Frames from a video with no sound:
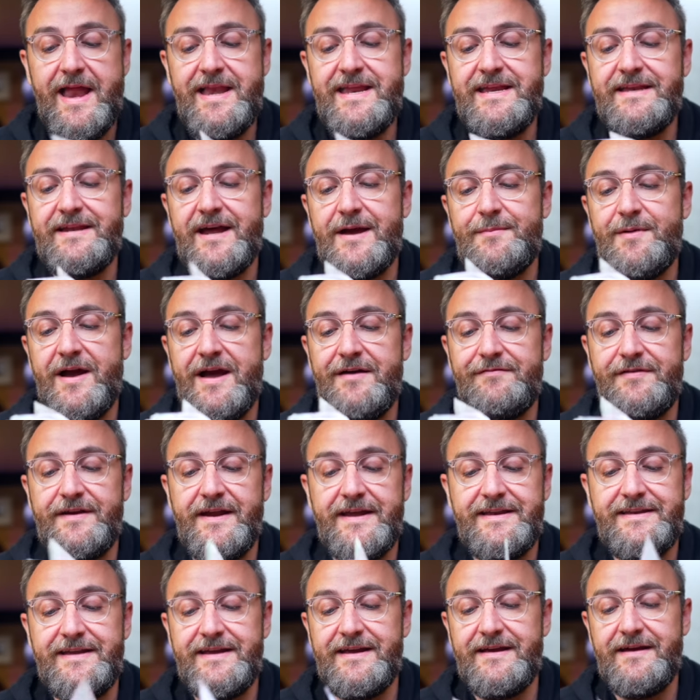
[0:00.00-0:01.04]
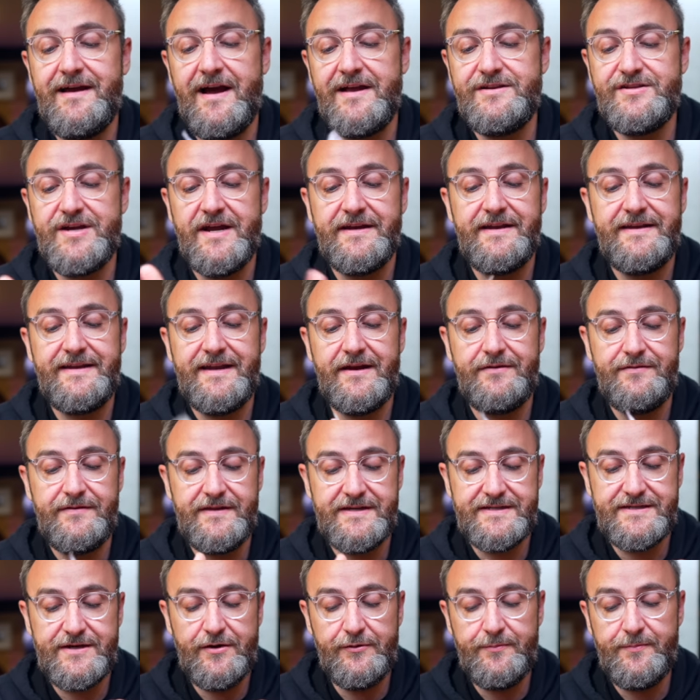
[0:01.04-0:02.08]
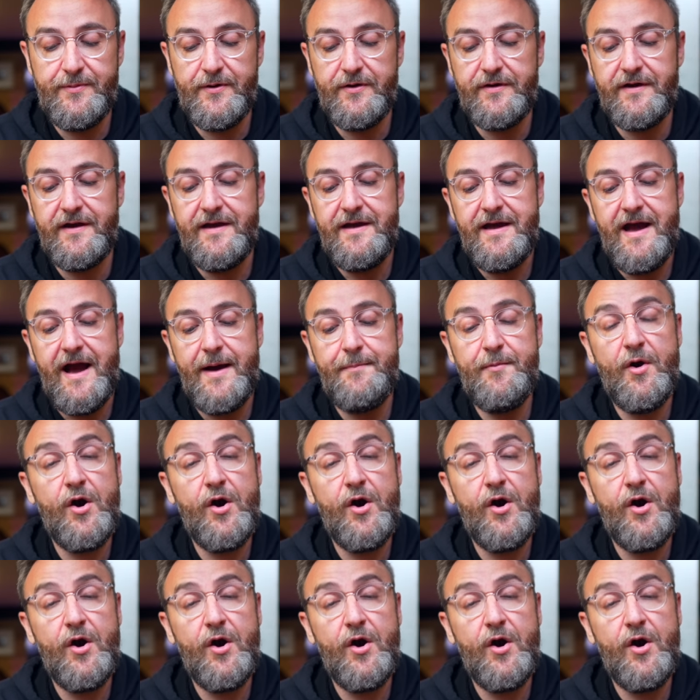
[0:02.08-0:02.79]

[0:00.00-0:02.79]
anytime I have an idea, I jot it down in this notebook. I'm